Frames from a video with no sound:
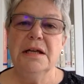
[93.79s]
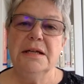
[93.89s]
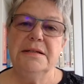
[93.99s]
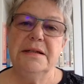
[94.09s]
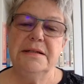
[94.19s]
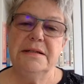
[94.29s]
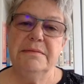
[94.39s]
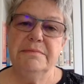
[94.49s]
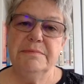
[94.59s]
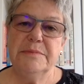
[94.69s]

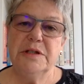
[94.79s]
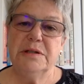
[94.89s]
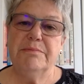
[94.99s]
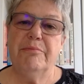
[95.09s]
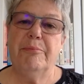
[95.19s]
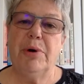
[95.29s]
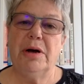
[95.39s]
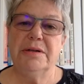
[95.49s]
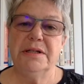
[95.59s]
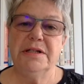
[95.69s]
Systems
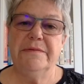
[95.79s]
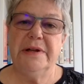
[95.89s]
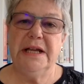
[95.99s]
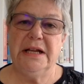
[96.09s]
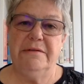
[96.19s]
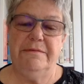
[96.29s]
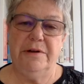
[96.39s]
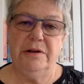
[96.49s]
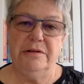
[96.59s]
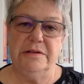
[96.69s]
positively
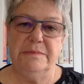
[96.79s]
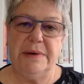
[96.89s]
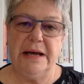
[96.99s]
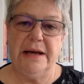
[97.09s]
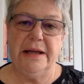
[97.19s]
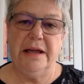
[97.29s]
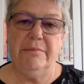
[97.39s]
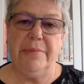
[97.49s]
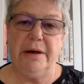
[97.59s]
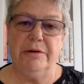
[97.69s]
influenced by a
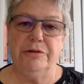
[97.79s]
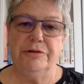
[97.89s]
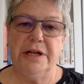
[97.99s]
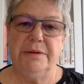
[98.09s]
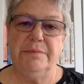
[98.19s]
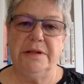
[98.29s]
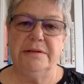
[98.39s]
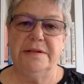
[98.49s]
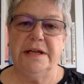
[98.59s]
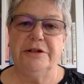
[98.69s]
Bowen
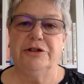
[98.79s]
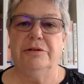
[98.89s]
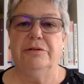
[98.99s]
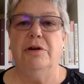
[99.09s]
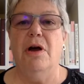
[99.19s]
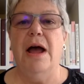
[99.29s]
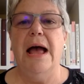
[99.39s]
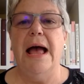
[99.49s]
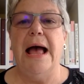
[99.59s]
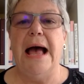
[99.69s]
treatment session
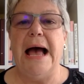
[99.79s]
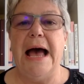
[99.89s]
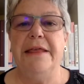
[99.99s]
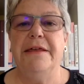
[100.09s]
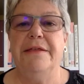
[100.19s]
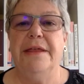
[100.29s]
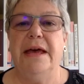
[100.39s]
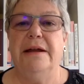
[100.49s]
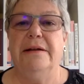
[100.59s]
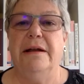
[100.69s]
other
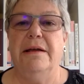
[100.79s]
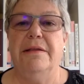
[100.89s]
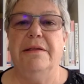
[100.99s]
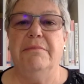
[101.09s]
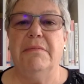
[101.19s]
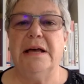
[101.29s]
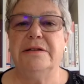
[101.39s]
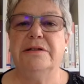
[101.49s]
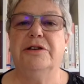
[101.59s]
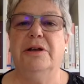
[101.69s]
than the
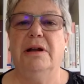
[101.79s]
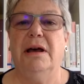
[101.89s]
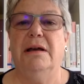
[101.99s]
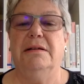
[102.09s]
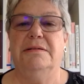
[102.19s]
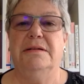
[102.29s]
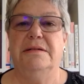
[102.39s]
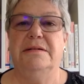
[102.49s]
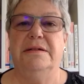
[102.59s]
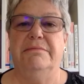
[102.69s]
muscular
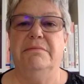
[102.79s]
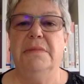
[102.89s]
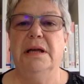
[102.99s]
system